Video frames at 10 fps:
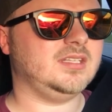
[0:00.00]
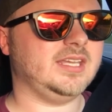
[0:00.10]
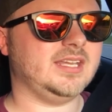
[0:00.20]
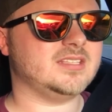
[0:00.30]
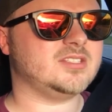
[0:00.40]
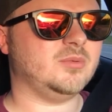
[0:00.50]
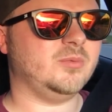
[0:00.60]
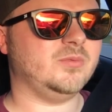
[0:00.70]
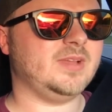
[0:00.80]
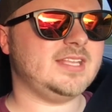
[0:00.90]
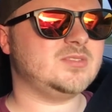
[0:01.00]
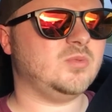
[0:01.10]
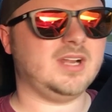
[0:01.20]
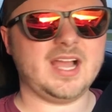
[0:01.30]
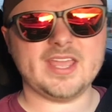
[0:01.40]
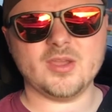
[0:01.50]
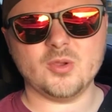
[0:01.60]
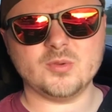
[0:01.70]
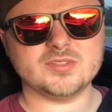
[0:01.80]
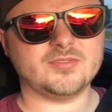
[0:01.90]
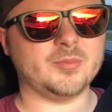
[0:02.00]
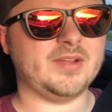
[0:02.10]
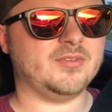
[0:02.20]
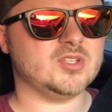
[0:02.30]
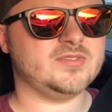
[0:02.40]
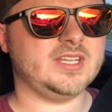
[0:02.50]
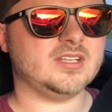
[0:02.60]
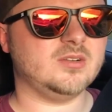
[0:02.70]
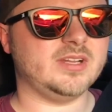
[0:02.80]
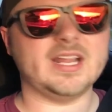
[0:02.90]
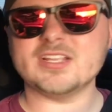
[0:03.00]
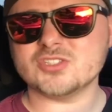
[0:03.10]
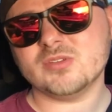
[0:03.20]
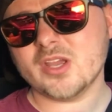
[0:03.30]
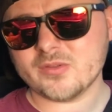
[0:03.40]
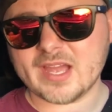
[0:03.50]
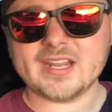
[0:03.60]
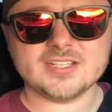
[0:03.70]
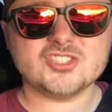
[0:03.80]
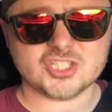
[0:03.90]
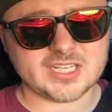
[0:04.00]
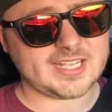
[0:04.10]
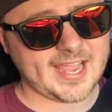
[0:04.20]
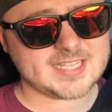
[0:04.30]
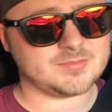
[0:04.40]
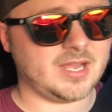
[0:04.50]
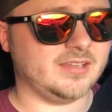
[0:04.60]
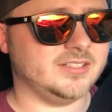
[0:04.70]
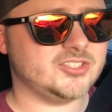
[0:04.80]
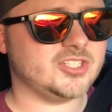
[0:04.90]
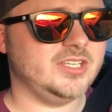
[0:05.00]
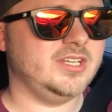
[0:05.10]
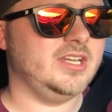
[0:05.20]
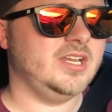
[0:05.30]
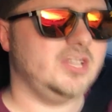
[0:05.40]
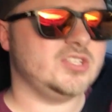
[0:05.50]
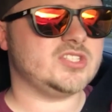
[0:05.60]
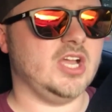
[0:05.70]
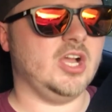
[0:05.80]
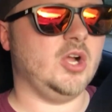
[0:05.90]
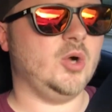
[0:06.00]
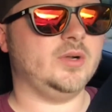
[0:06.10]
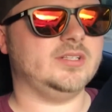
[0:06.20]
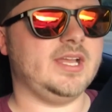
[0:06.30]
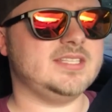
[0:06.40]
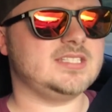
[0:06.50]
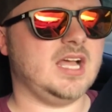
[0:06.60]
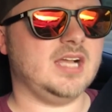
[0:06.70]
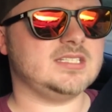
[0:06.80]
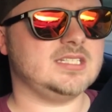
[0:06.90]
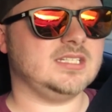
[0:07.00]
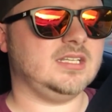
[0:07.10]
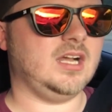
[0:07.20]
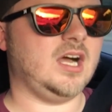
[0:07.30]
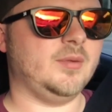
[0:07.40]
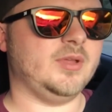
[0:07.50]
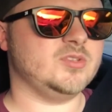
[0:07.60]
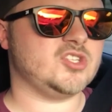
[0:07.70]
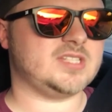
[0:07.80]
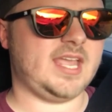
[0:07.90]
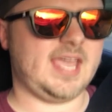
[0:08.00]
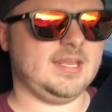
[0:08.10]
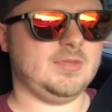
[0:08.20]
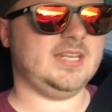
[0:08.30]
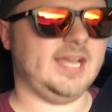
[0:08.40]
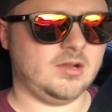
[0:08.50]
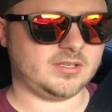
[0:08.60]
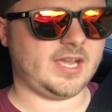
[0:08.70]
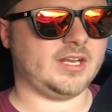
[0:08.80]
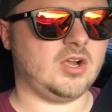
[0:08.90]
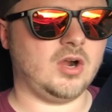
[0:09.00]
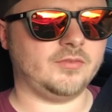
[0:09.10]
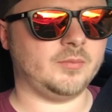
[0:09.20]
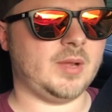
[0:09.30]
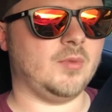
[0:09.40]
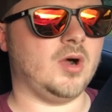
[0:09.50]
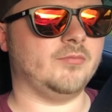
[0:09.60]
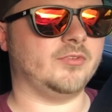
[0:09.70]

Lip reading: Yeah, so that's what I owned for my first vehicle, and as you know, that had shitty gas mileage. So it sucked. It was just a hand-me-down kind of car from my mom